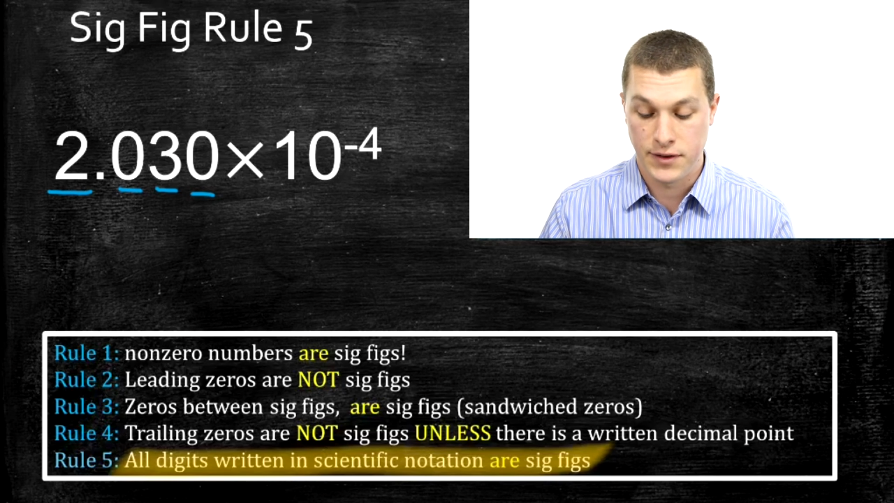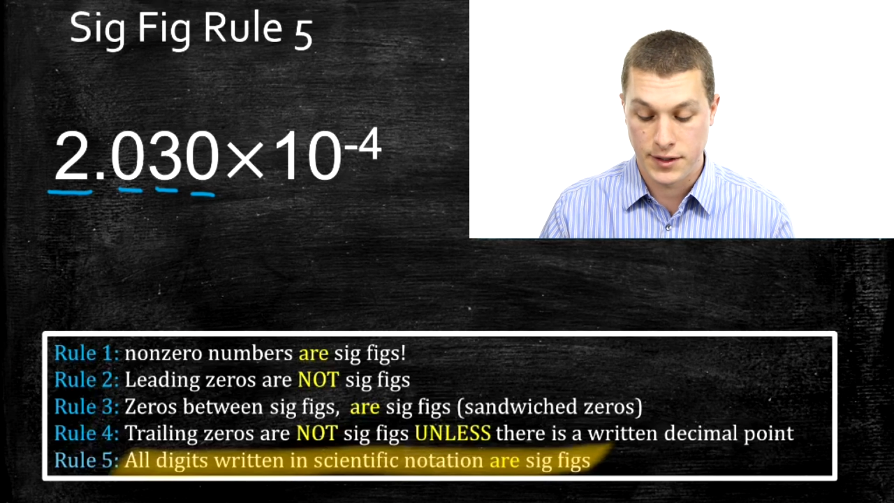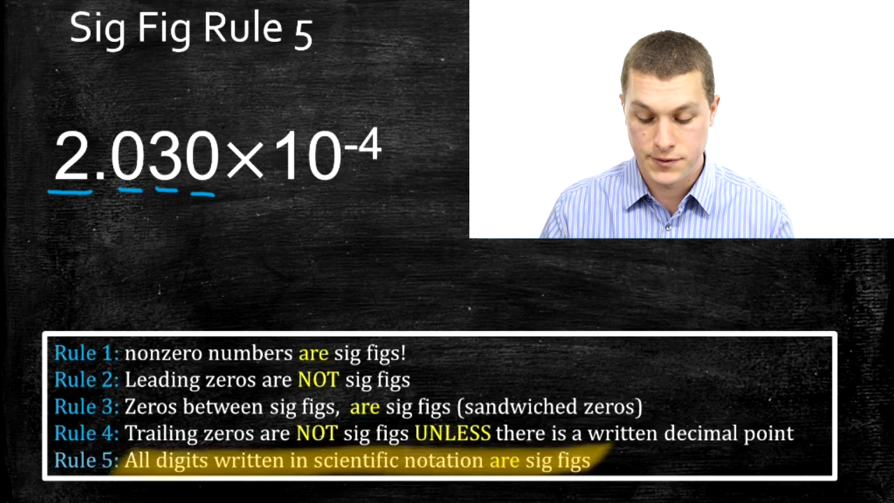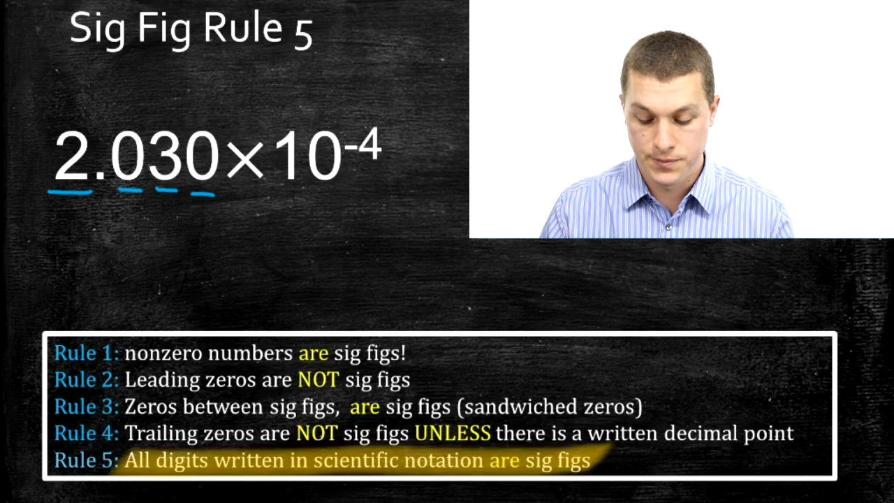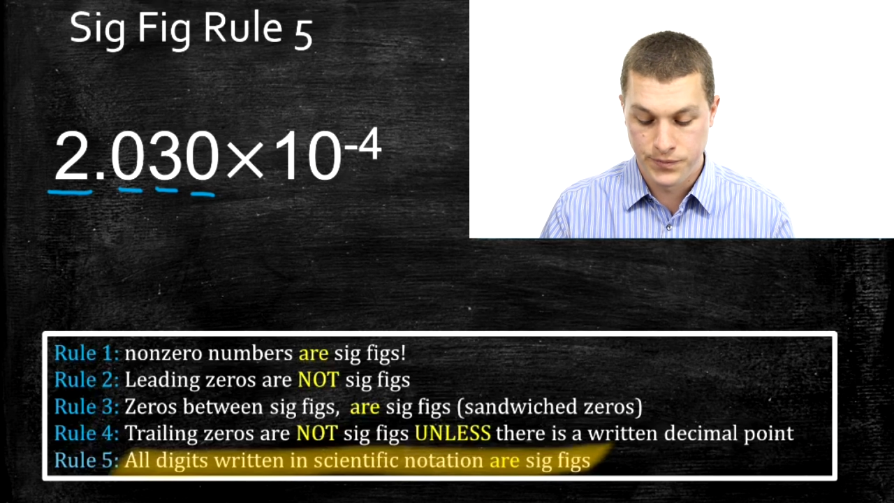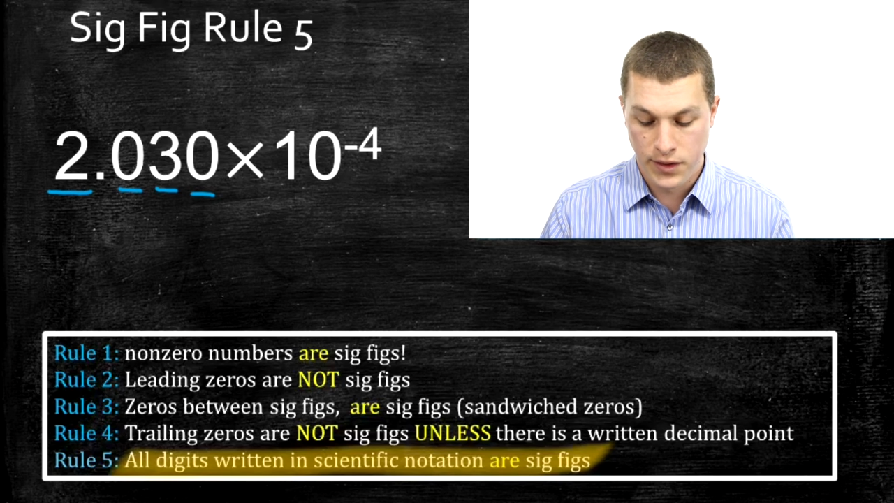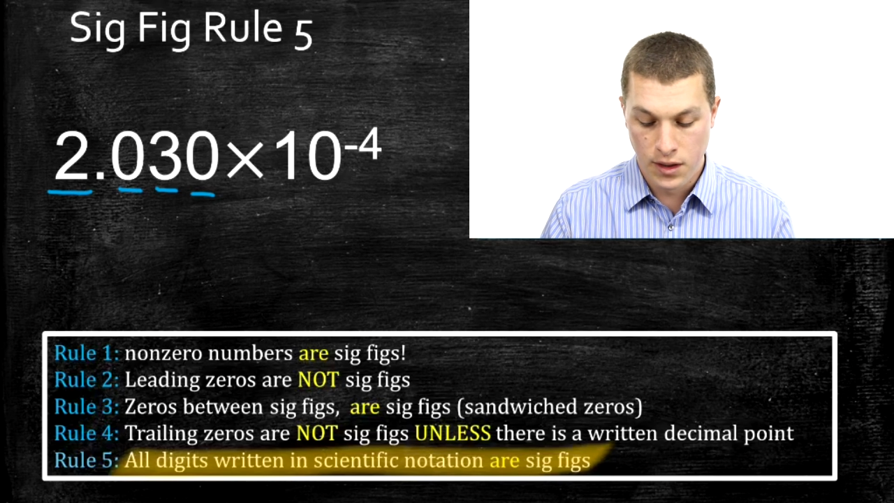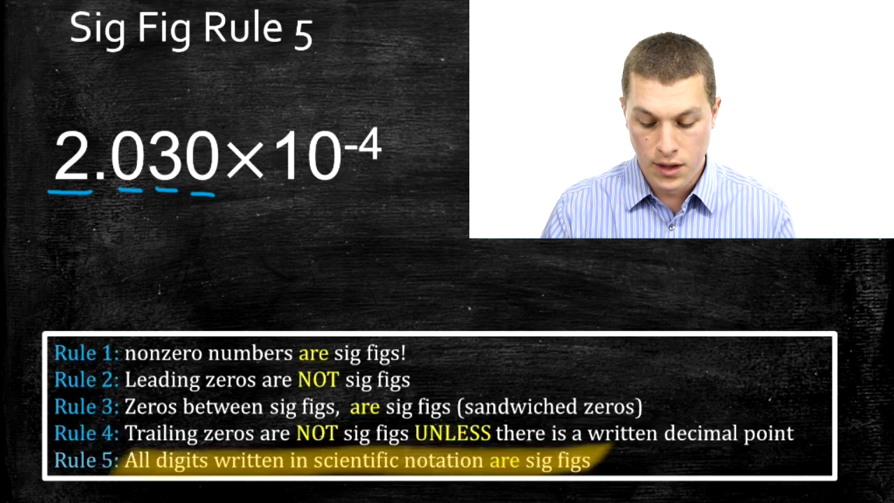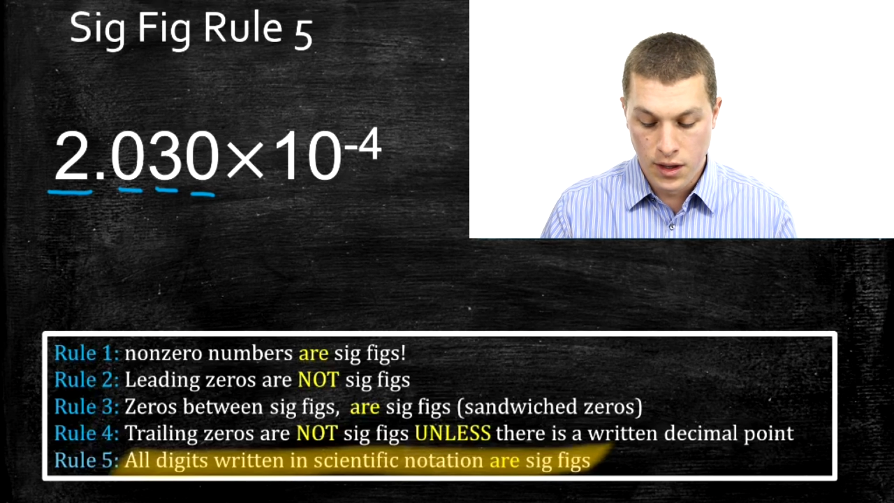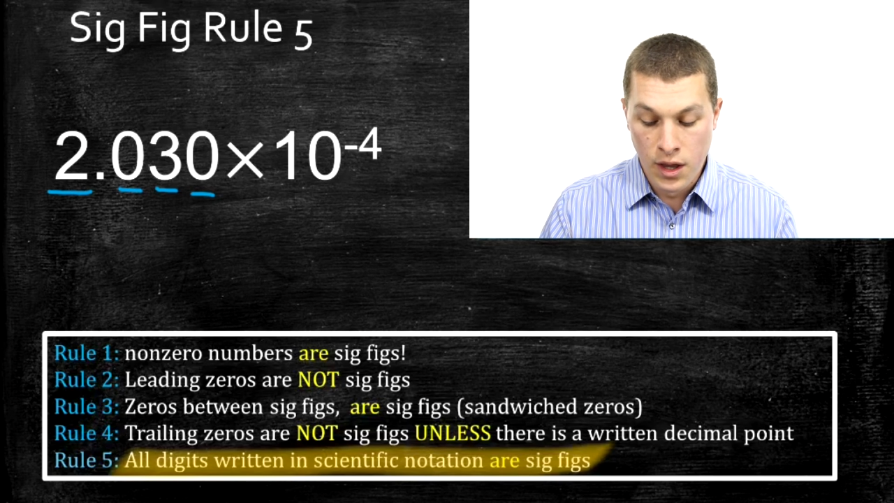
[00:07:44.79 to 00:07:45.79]
figs.
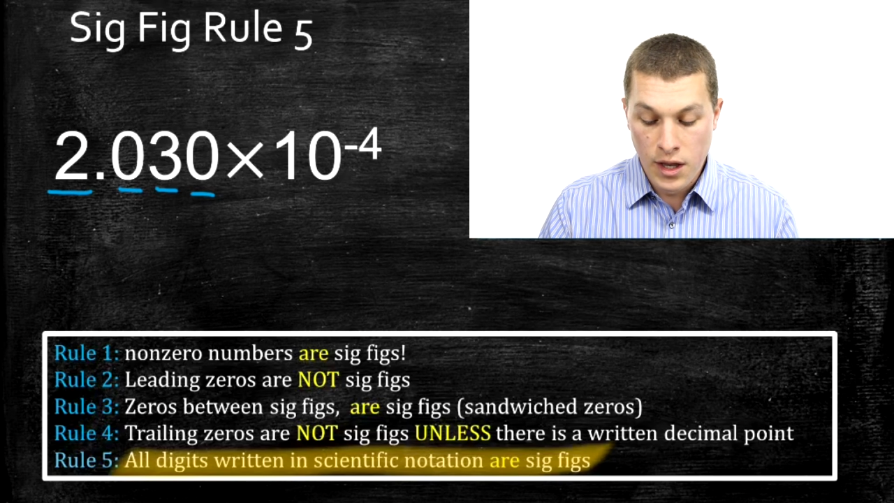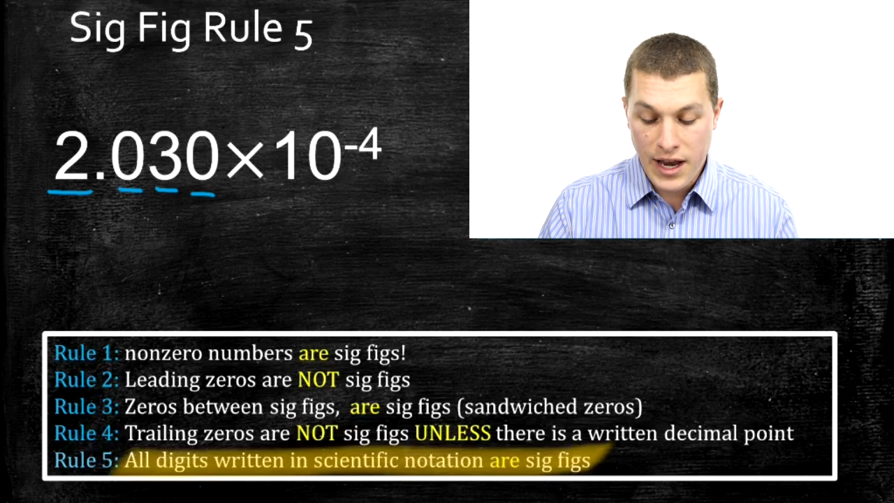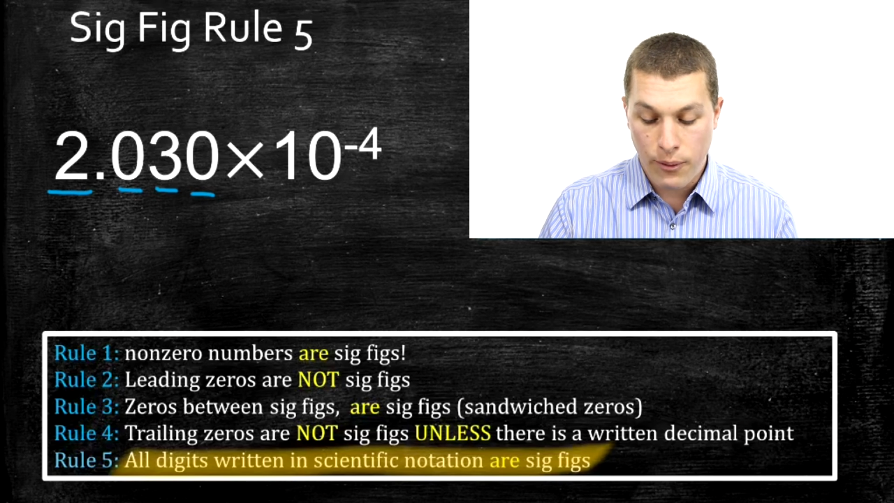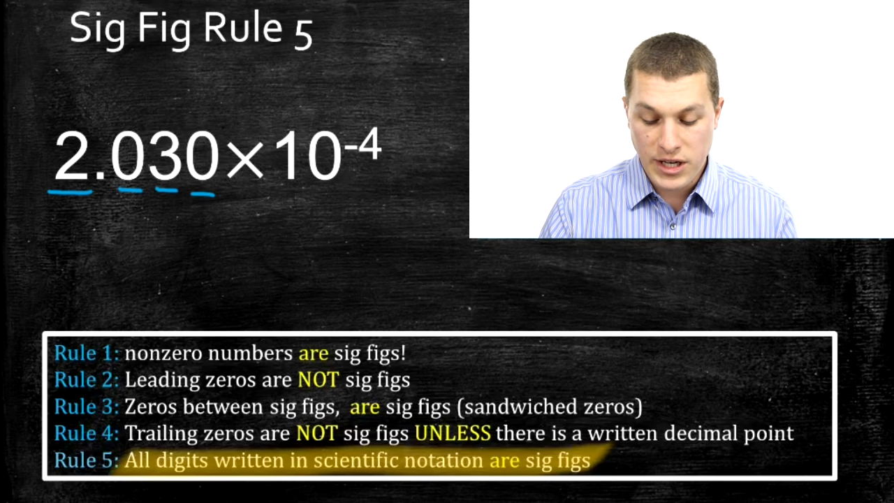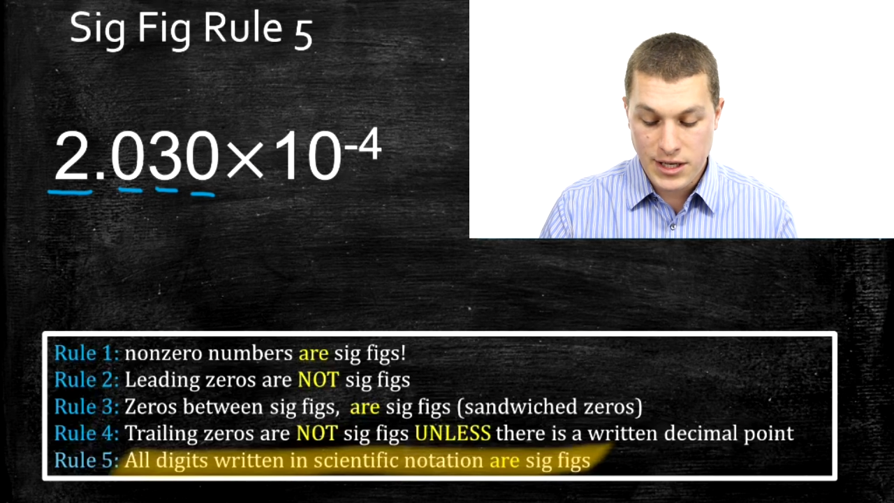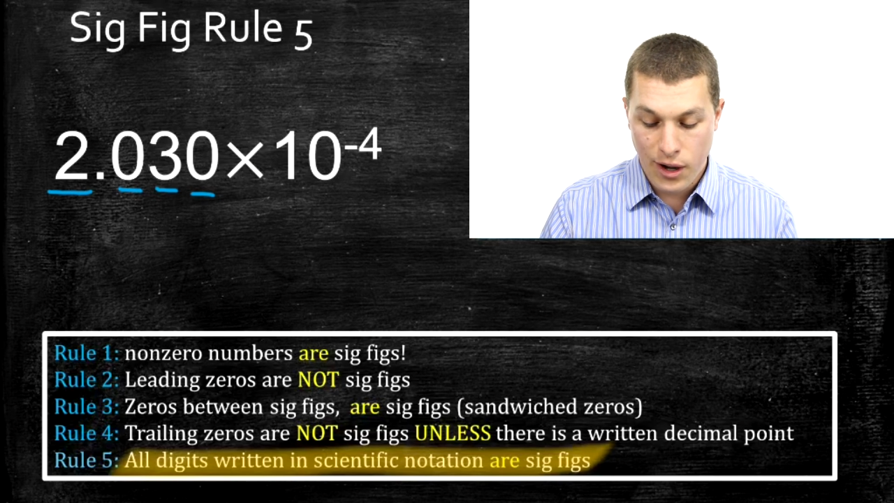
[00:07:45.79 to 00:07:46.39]
Now what